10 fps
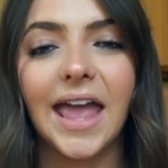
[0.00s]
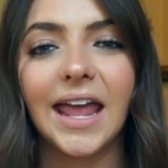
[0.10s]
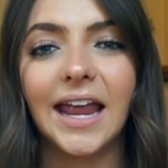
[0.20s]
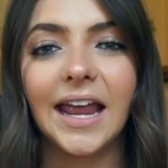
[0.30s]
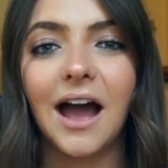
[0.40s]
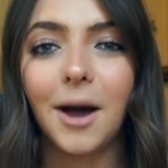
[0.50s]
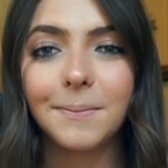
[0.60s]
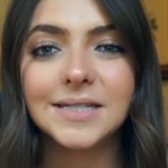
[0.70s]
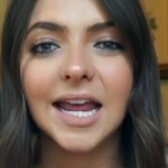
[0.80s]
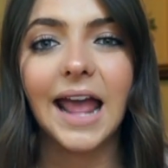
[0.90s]
a
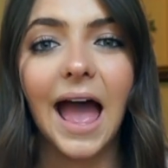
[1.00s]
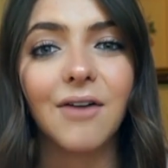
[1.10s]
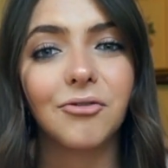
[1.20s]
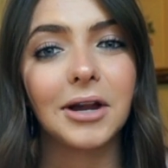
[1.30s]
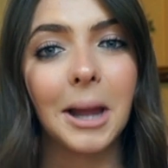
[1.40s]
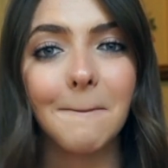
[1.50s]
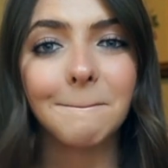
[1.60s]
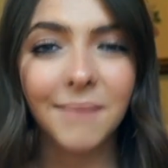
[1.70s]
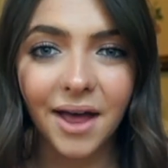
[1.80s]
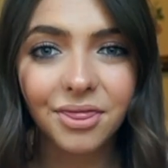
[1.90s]
update every
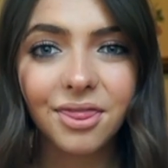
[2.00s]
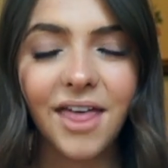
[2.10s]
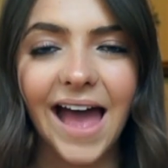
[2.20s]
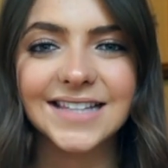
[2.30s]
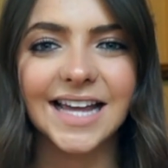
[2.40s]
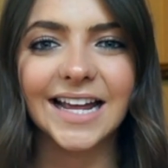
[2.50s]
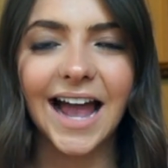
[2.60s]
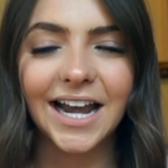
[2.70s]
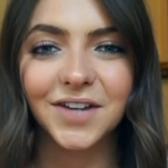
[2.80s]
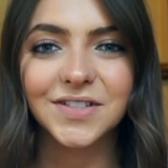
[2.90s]
month as I
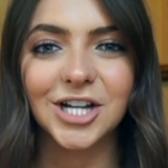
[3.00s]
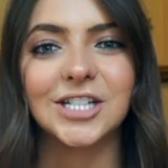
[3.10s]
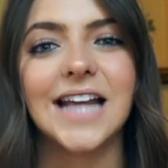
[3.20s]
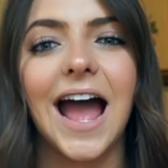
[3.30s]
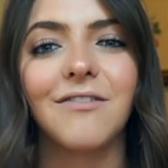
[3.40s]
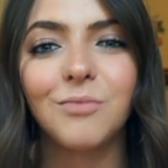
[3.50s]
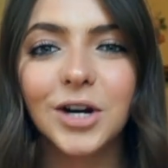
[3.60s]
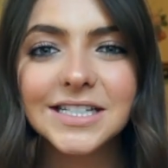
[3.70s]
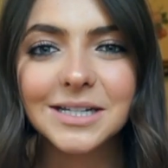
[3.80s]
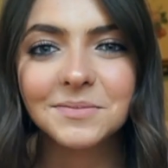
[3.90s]
kind of start to have
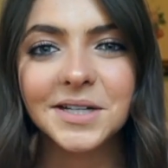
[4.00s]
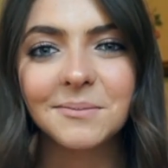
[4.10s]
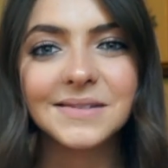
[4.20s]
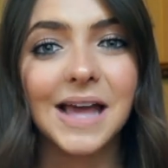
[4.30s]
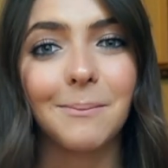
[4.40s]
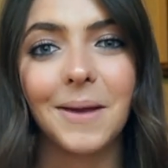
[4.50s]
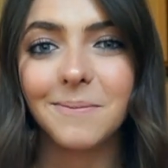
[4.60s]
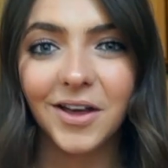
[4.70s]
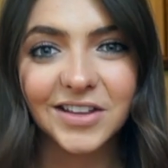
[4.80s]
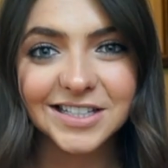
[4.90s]
more symptoms and my
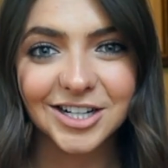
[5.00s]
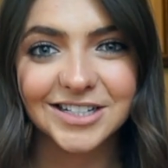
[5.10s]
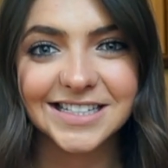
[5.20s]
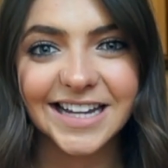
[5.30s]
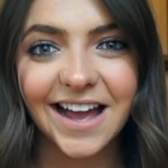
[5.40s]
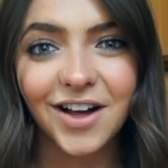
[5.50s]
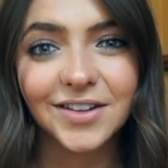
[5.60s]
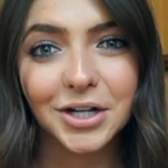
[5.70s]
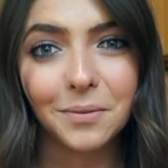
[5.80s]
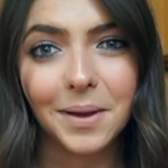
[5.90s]
belly starts to get a
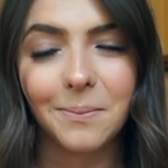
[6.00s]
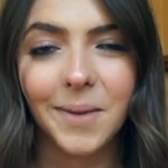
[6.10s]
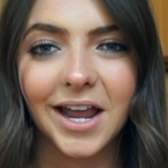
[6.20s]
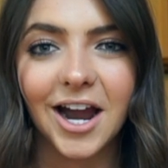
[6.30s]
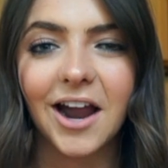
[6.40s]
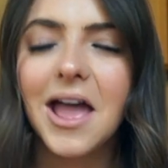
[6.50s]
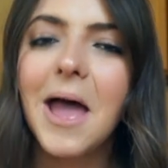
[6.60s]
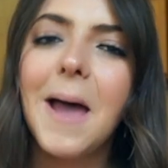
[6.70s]
little bit bigger.